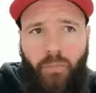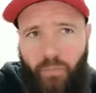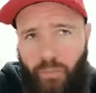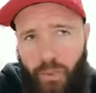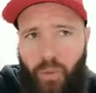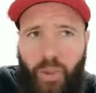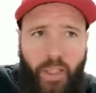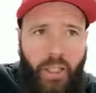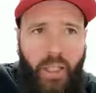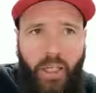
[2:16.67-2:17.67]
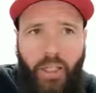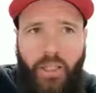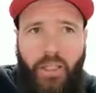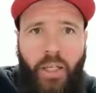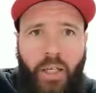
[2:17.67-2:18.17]
between a kid
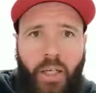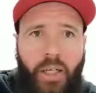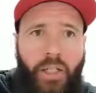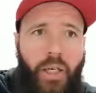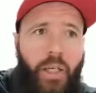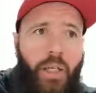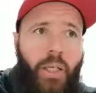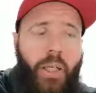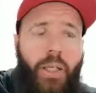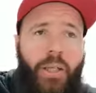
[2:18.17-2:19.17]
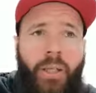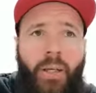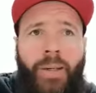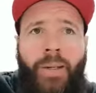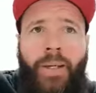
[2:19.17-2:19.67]
and teenager.
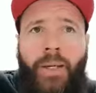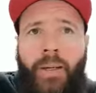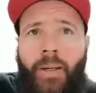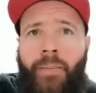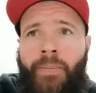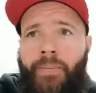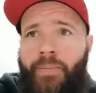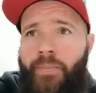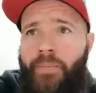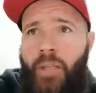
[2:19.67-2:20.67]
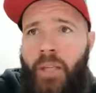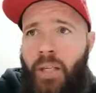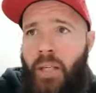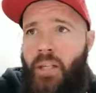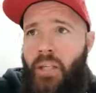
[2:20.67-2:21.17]
Then
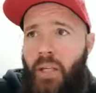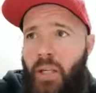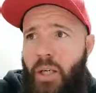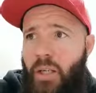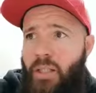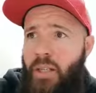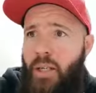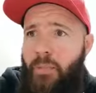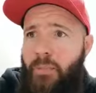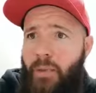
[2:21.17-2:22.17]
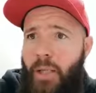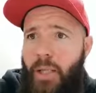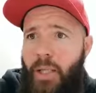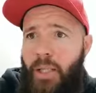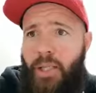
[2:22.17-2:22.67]
teenager, I started
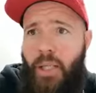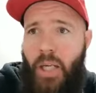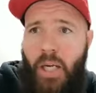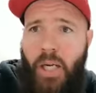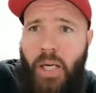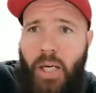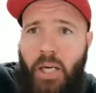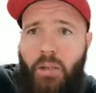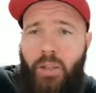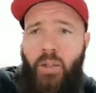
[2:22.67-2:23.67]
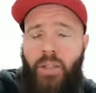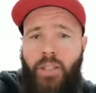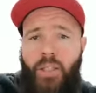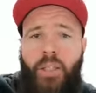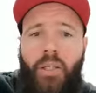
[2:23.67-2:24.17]
playing guitar. I got
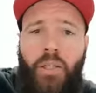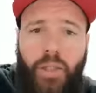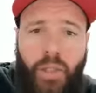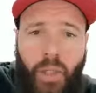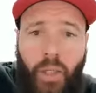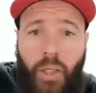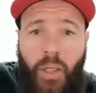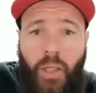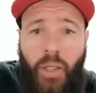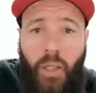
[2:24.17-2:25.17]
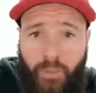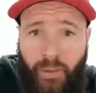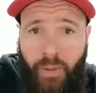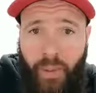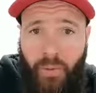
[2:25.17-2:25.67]
into heavy
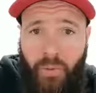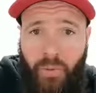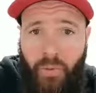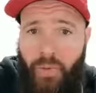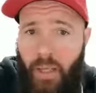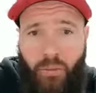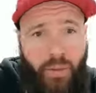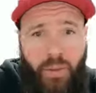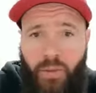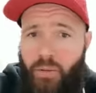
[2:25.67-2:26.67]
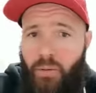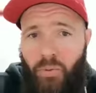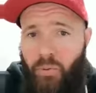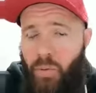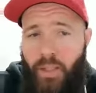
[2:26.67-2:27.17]
metal. That was
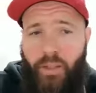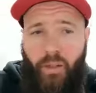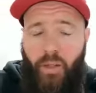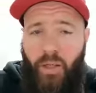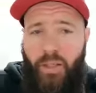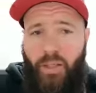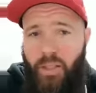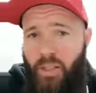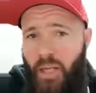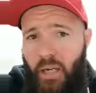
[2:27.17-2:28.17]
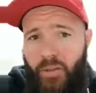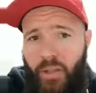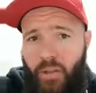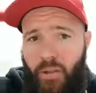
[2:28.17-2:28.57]
once I discovered,